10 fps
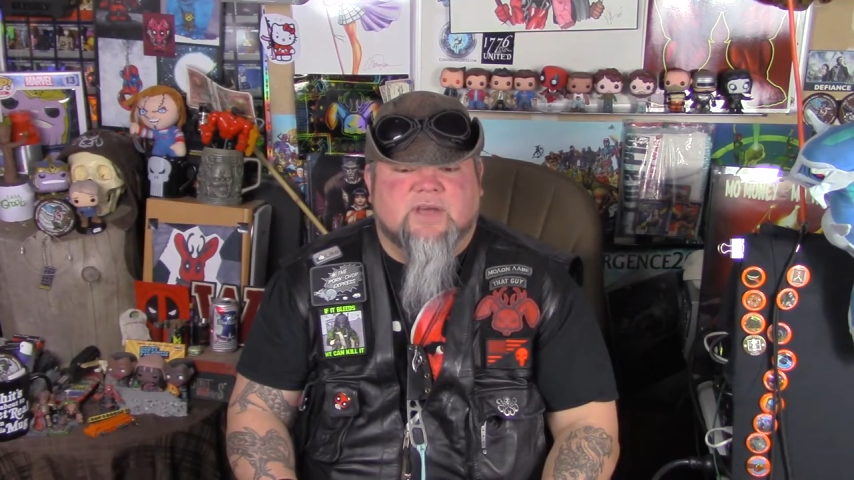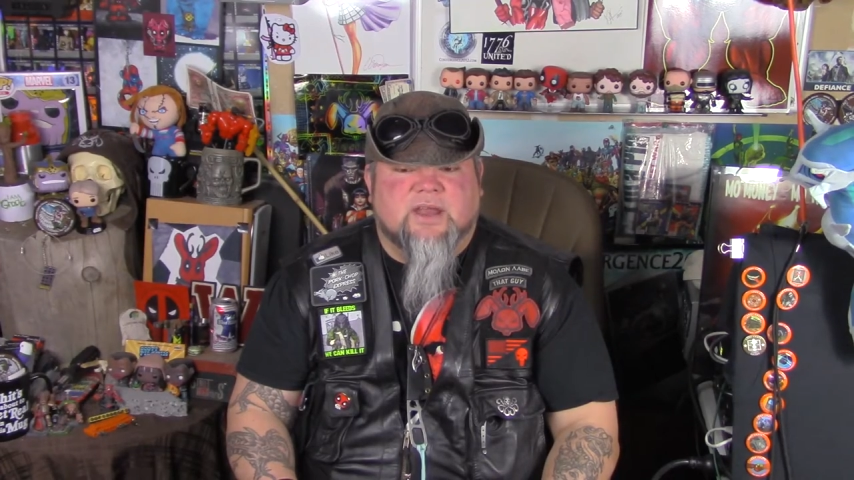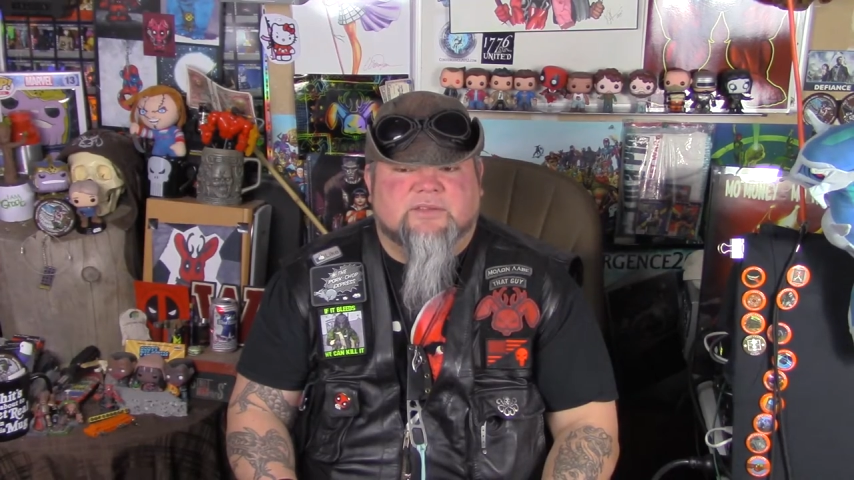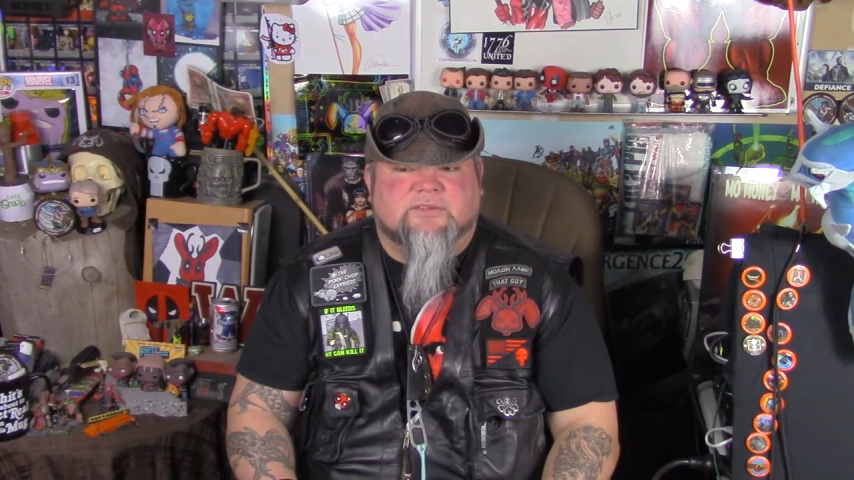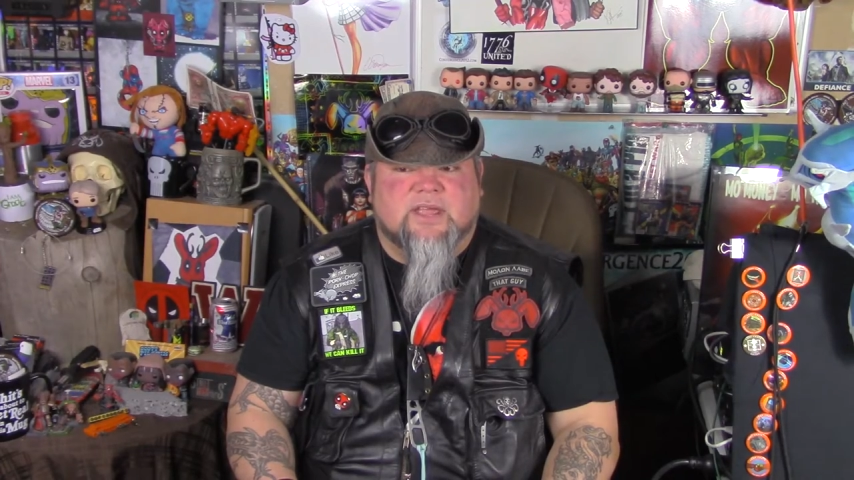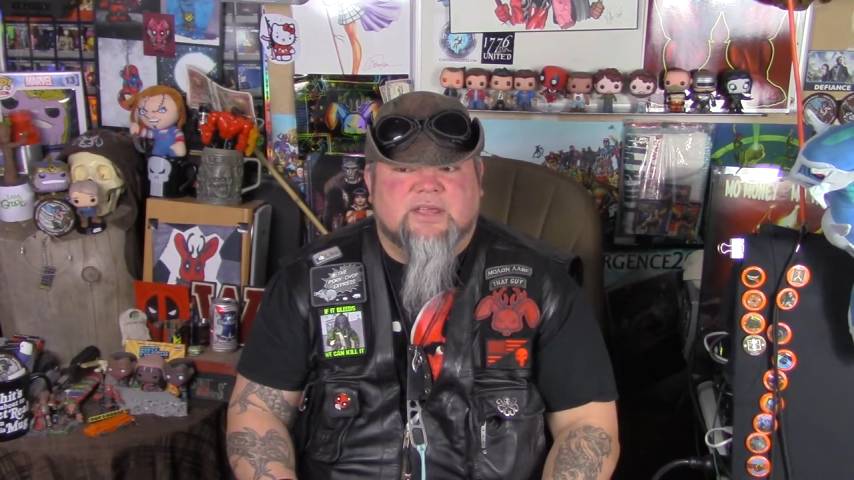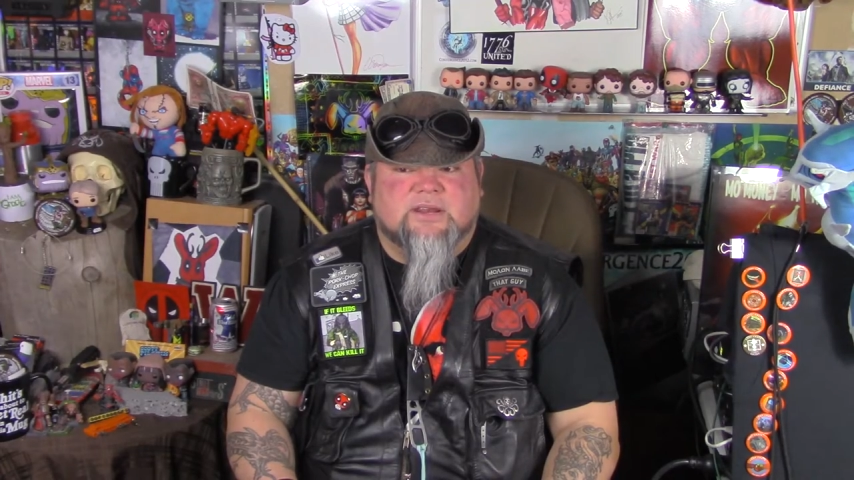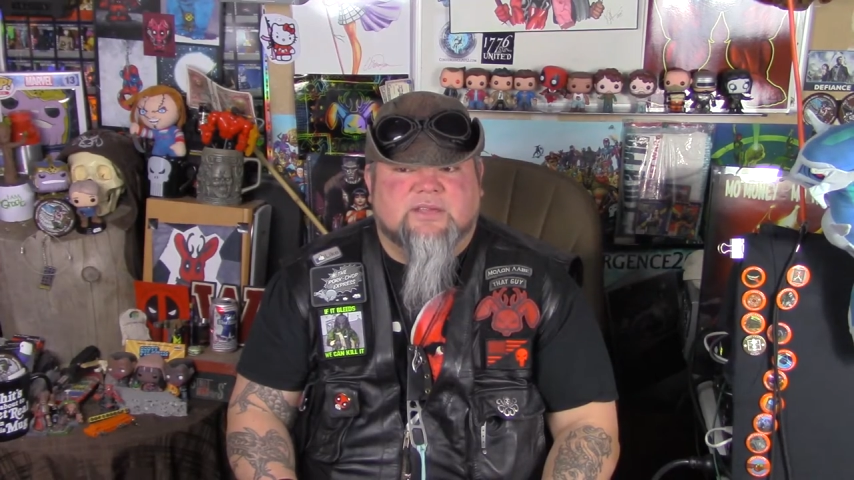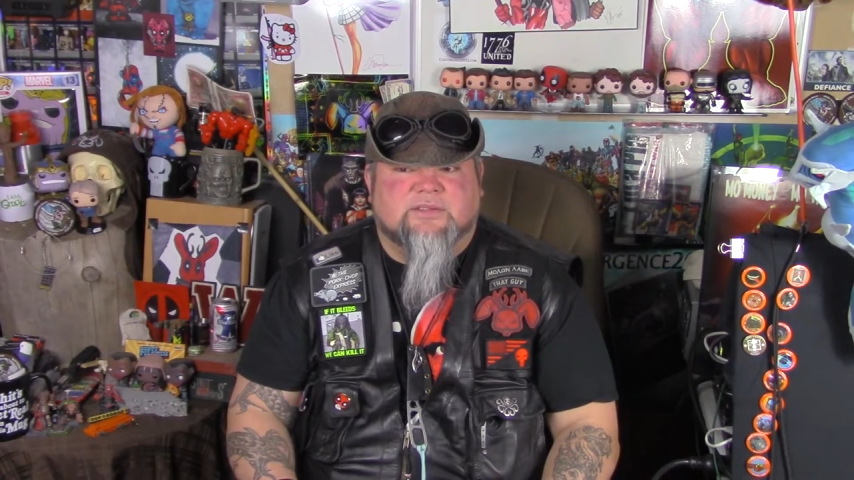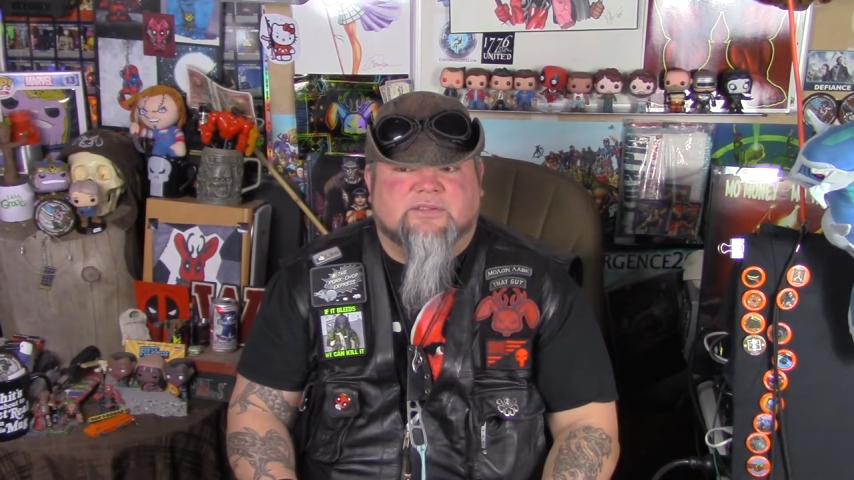got a
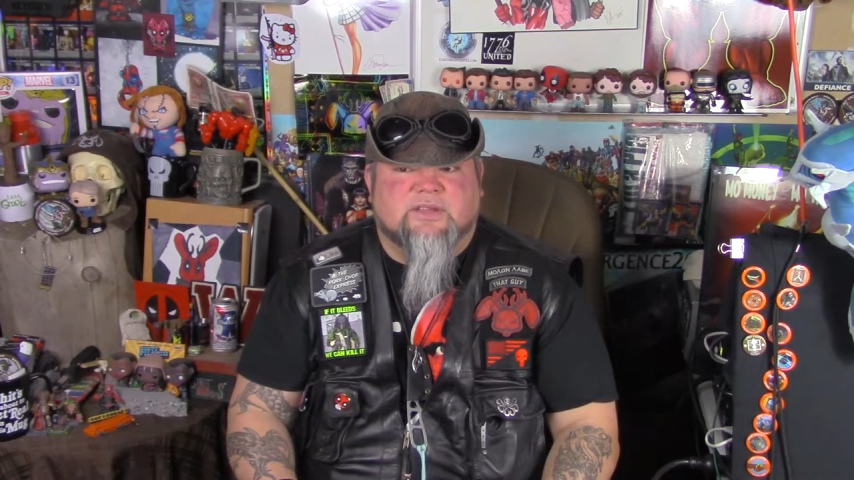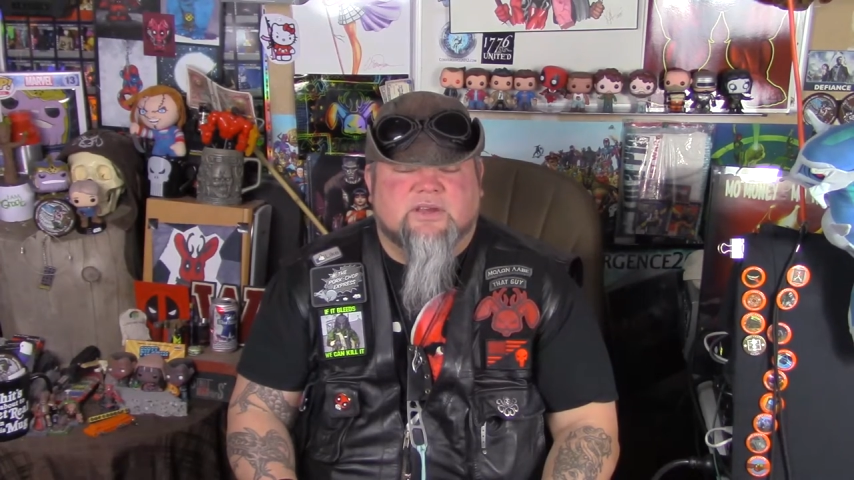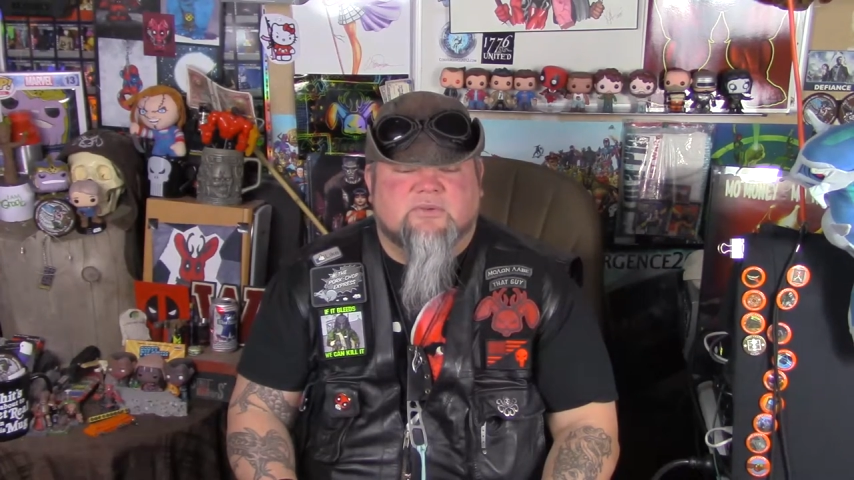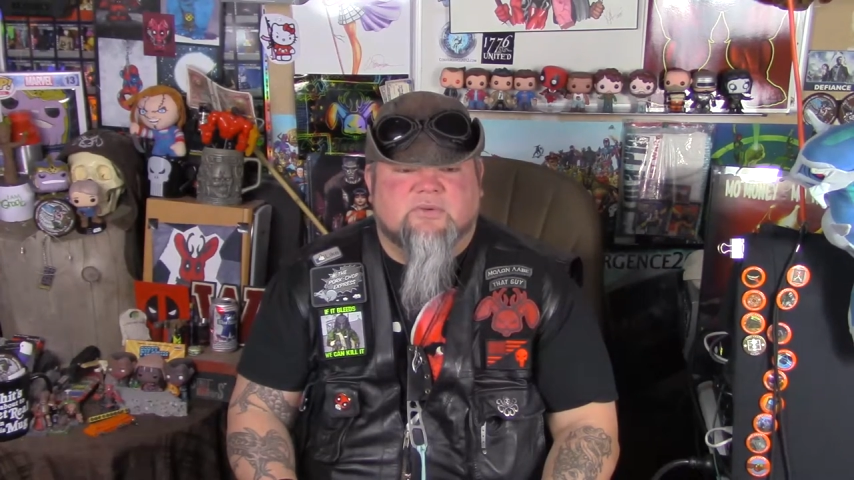stainless steel